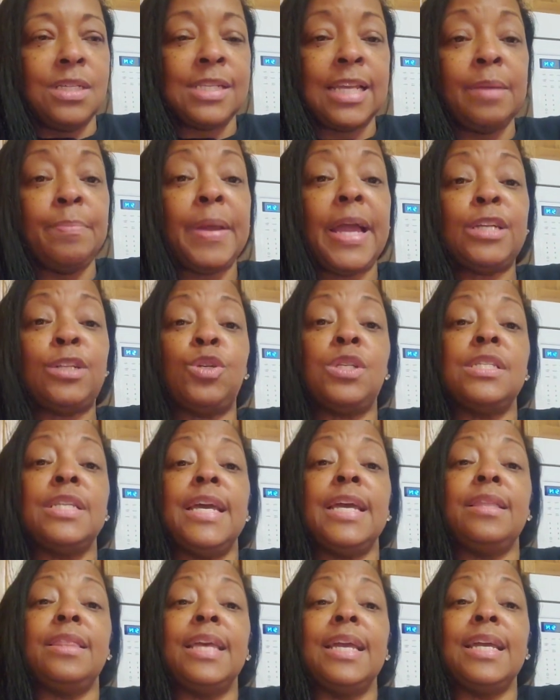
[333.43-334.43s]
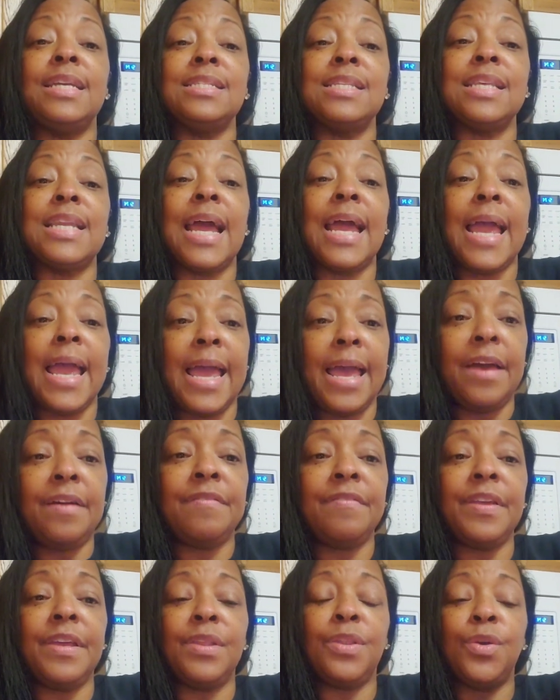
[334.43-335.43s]
St. Patrick's Day things that I
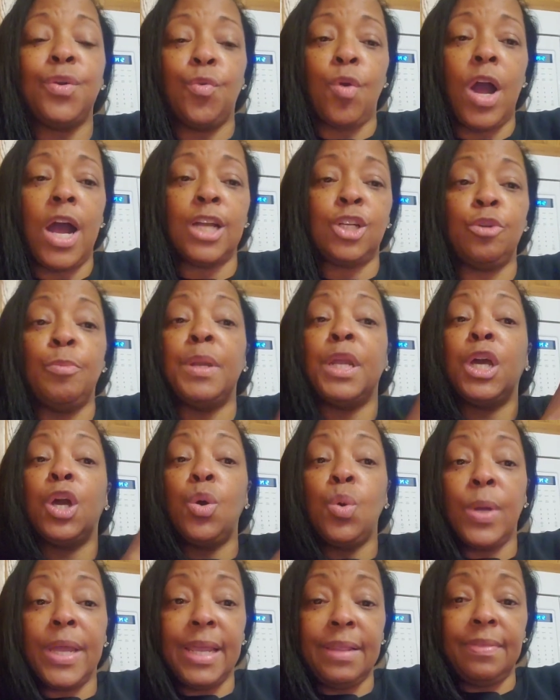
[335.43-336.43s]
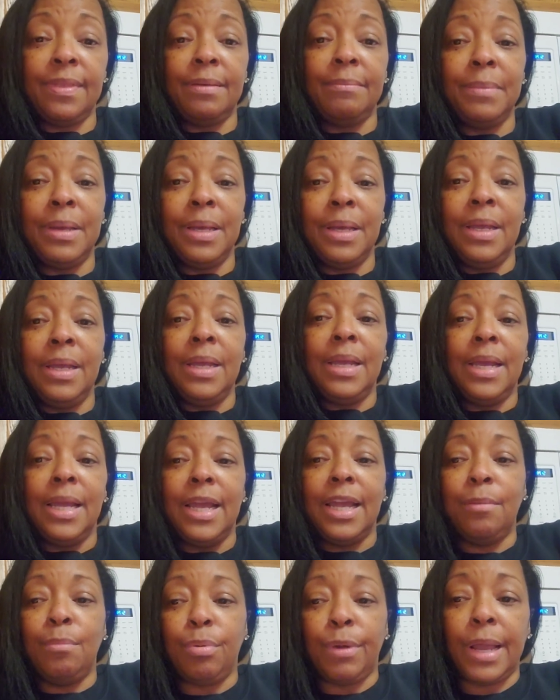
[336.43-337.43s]
have in the garage. I'm going to go get them
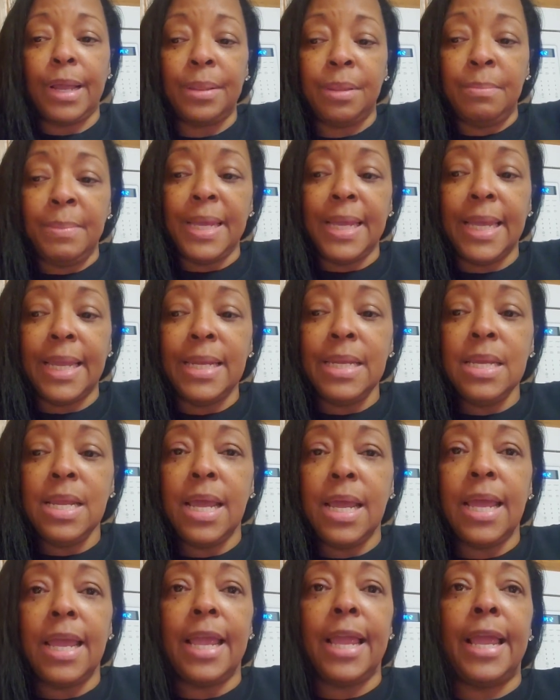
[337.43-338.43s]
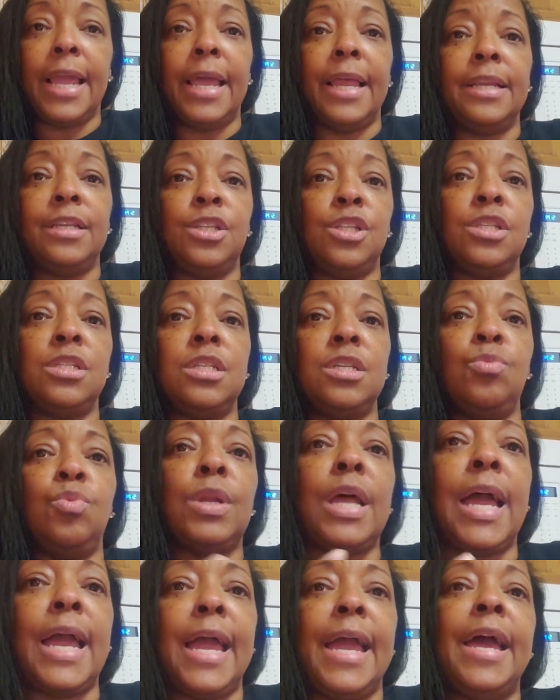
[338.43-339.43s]
and bring them in and just see
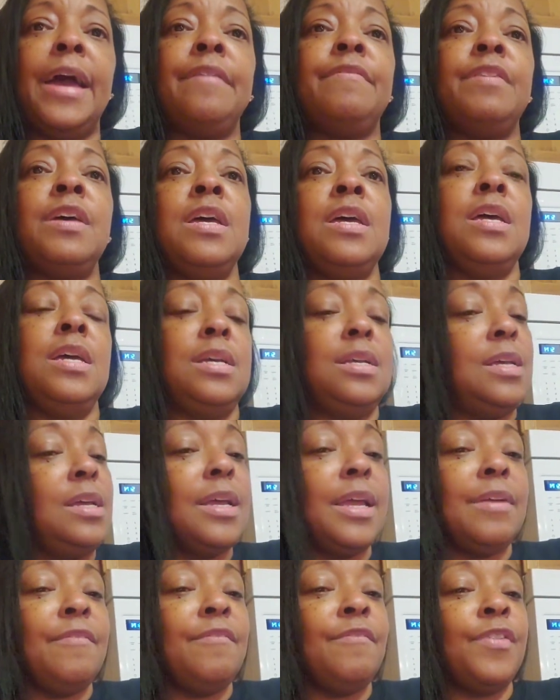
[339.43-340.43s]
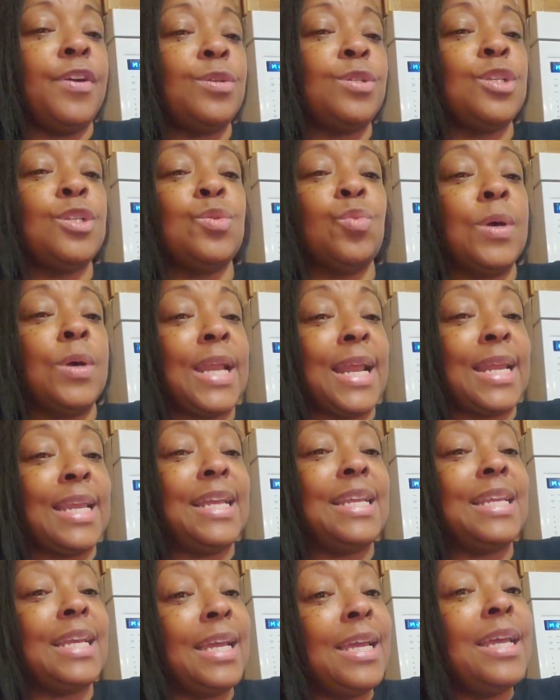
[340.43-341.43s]
what I have versus what I
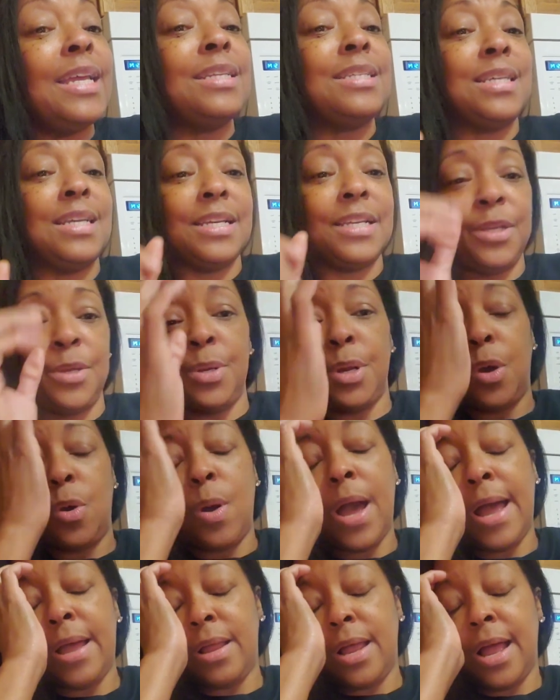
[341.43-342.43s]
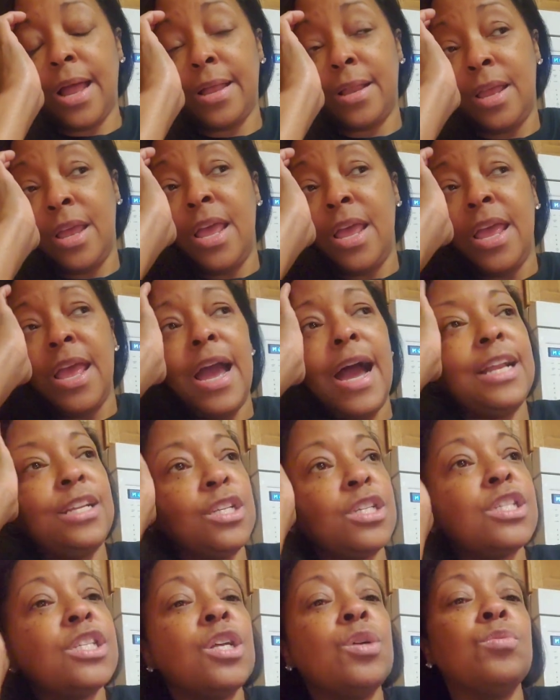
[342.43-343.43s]
need to get. You know, I
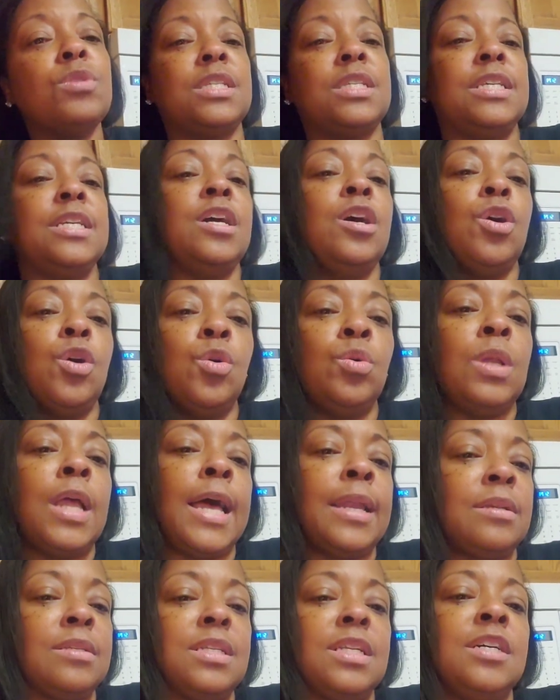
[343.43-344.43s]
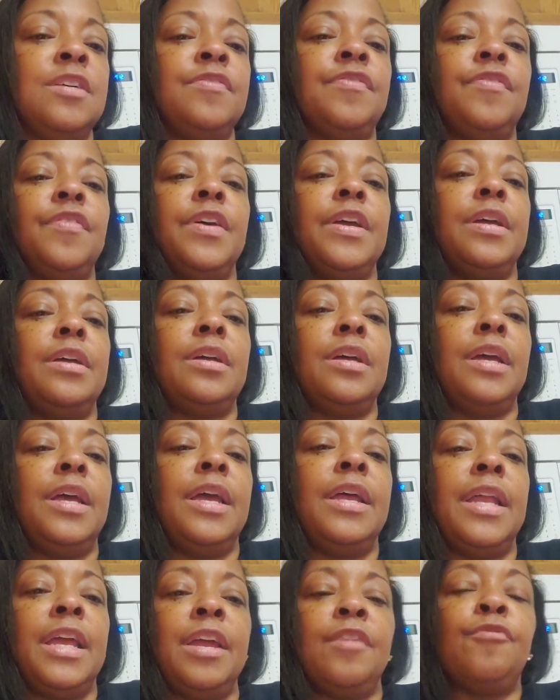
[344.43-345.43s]
just don't see a whole lot of stuff
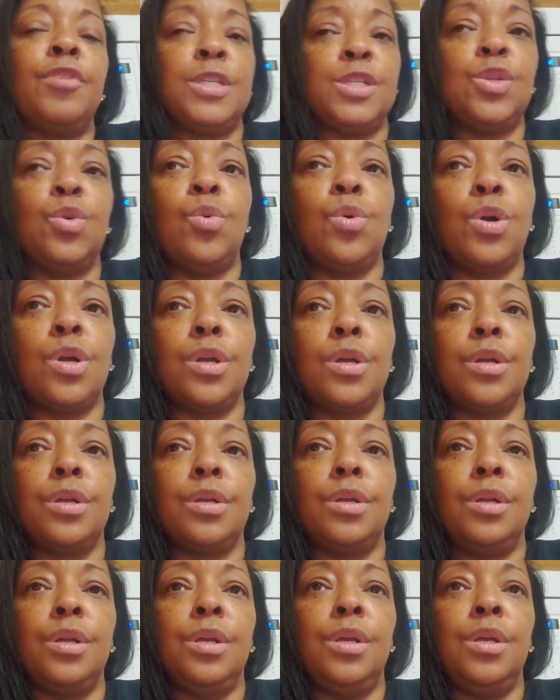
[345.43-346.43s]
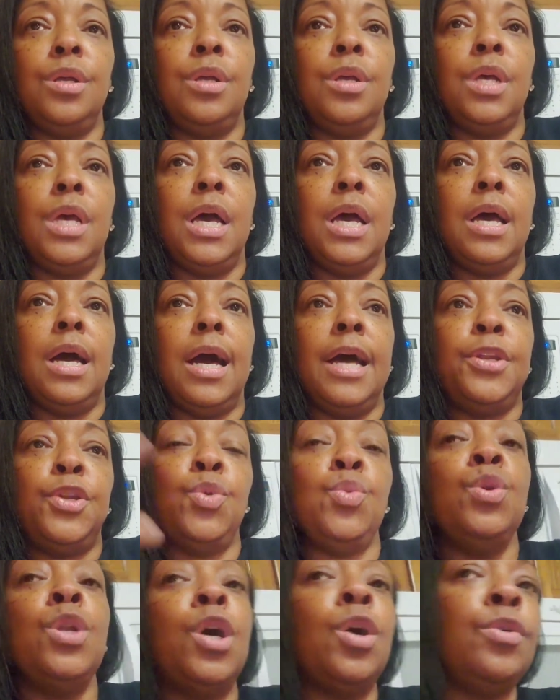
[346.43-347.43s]
at every store. I
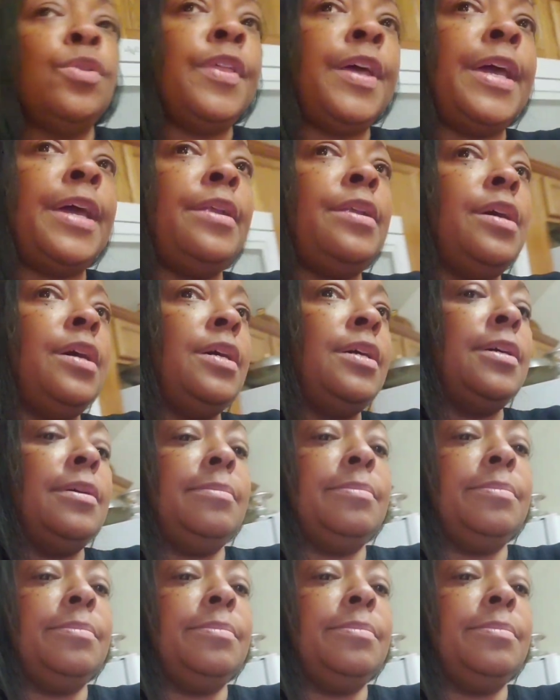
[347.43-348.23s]
do know that